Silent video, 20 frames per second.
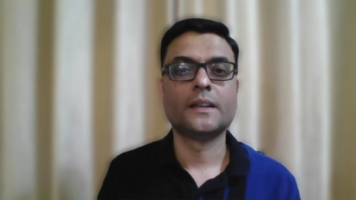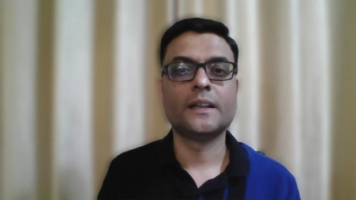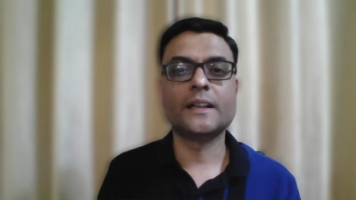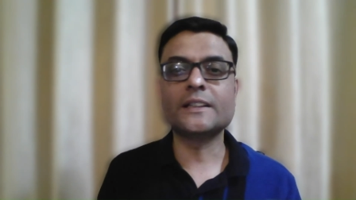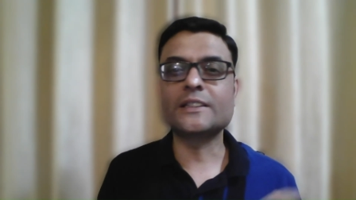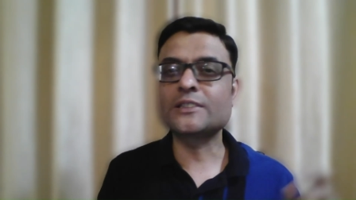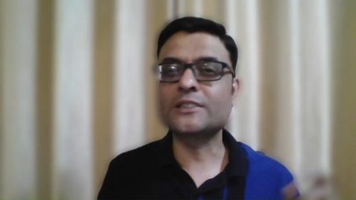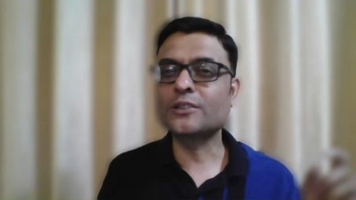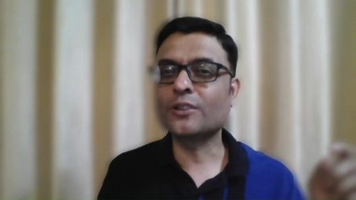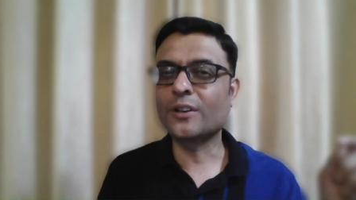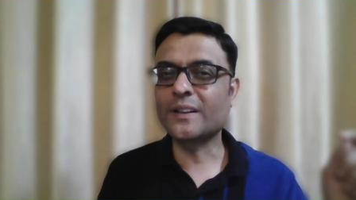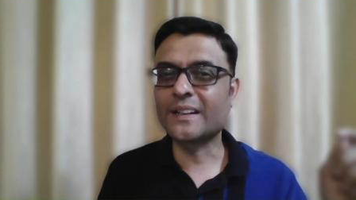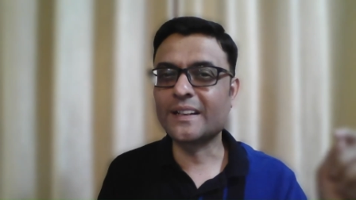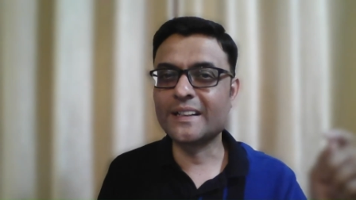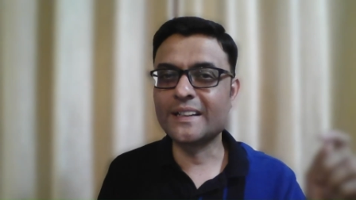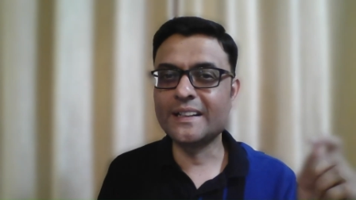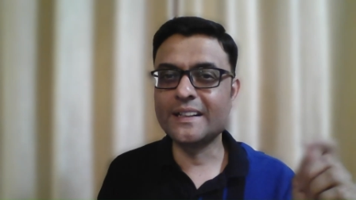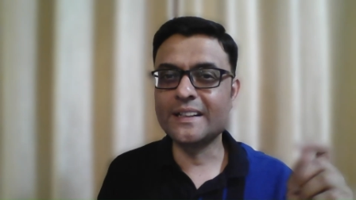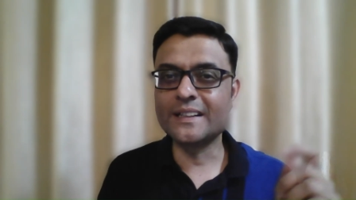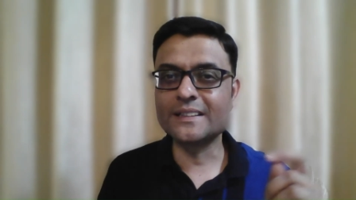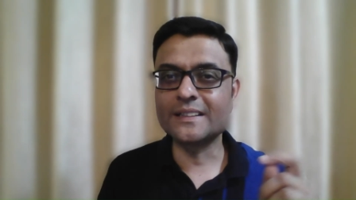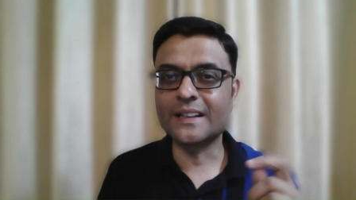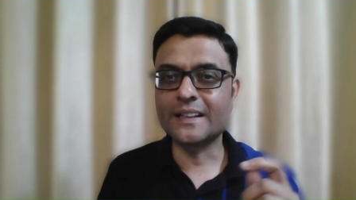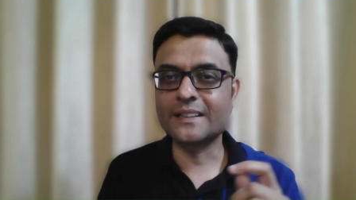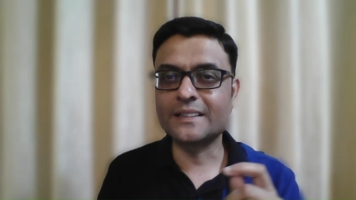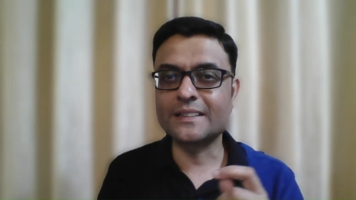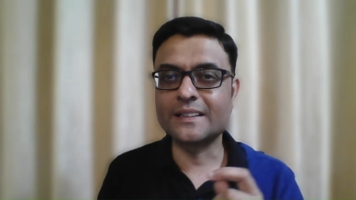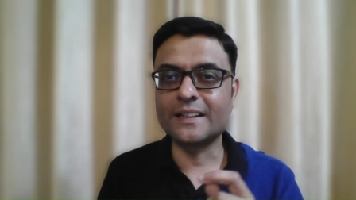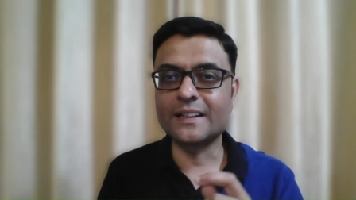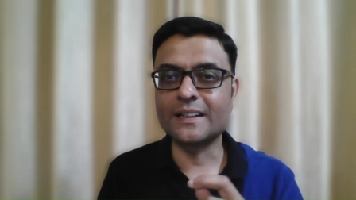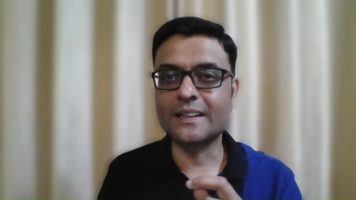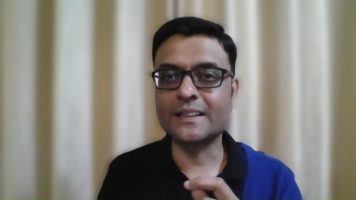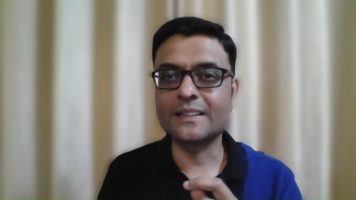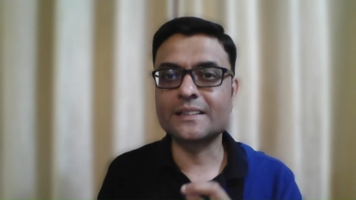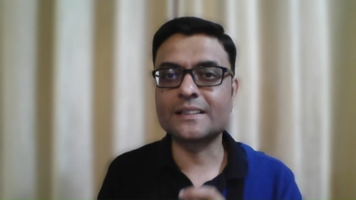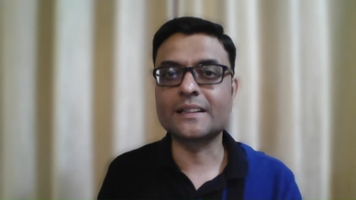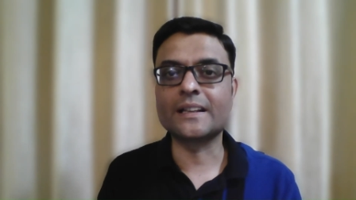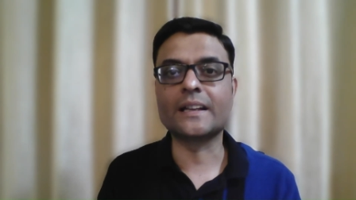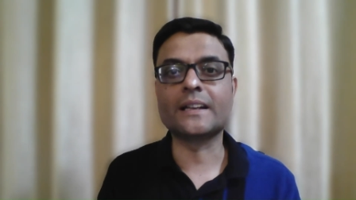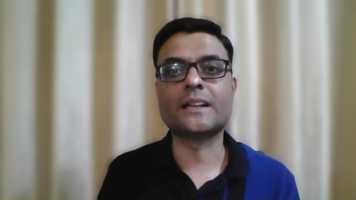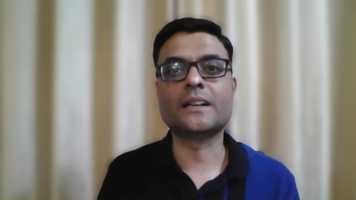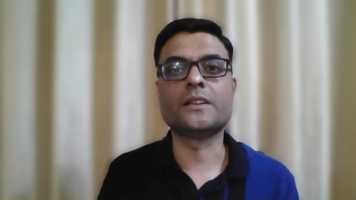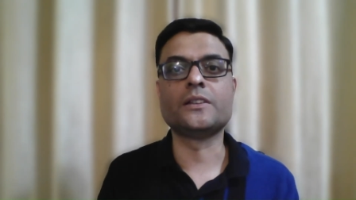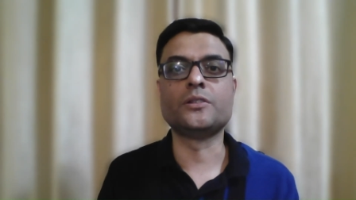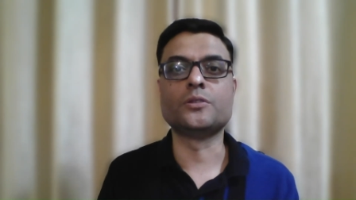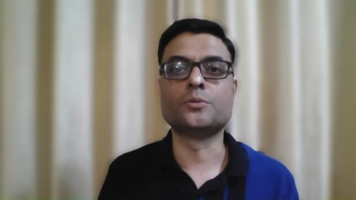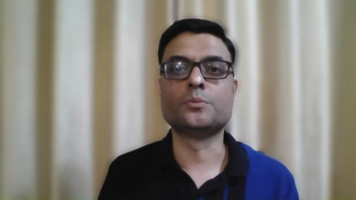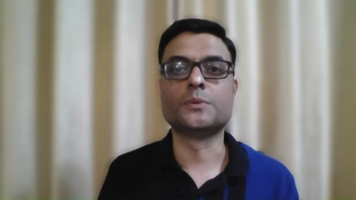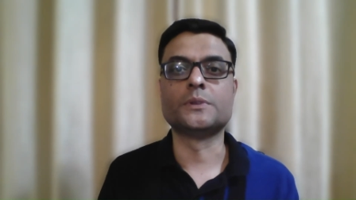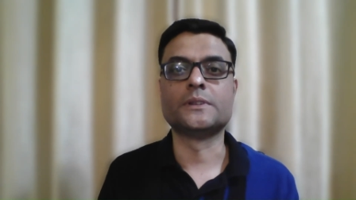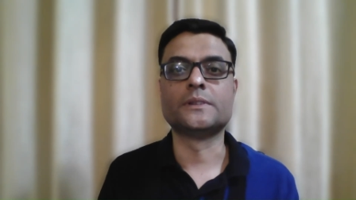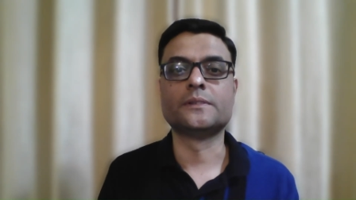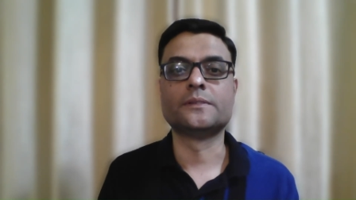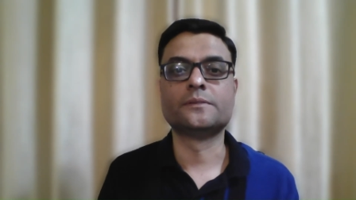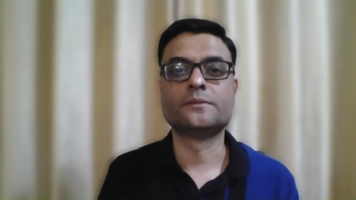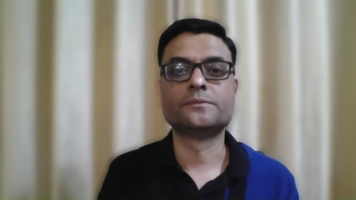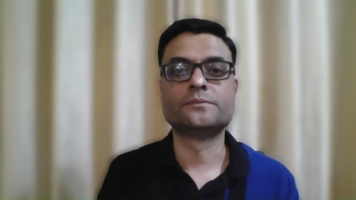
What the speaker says: it's not reading that sentence like a human.